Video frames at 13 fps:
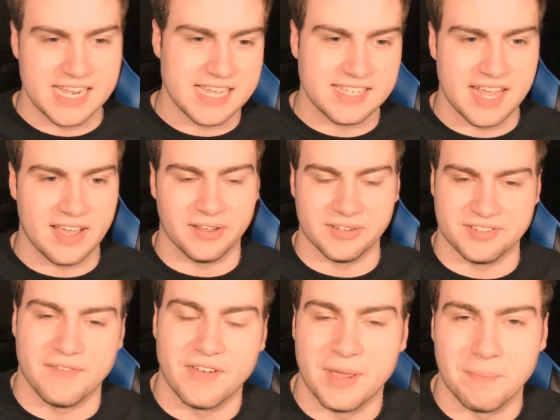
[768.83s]

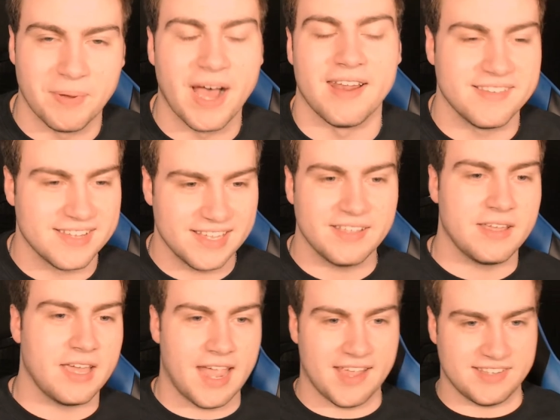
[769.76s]
details of it, but
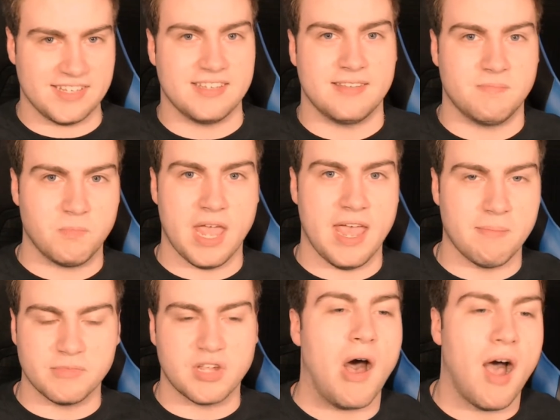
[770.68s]
it's
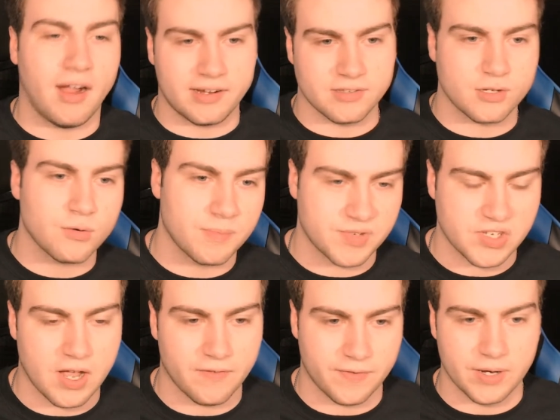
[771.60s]
him talking to
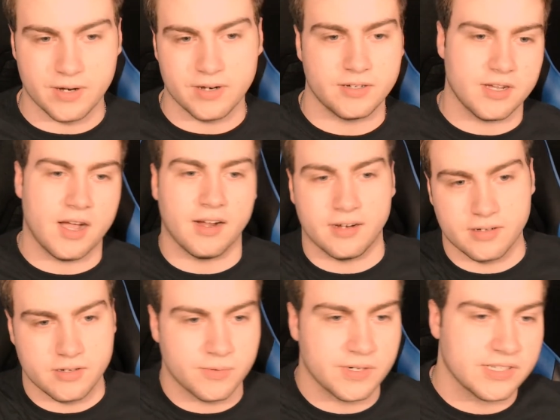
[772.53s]
himself and her
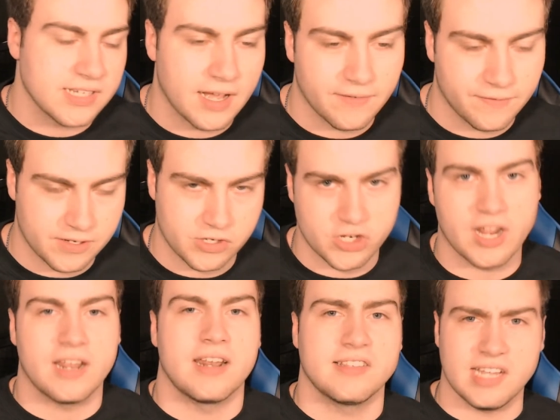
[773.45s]
talking to herself
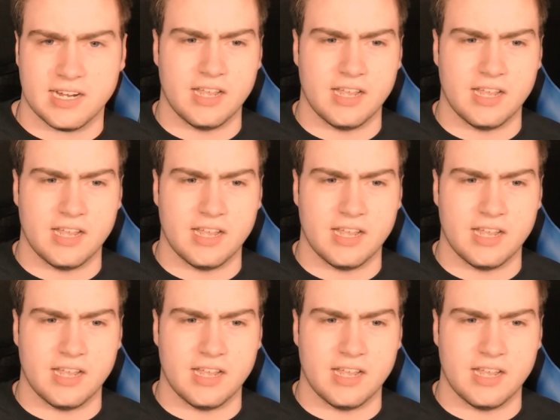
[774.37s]
and shit.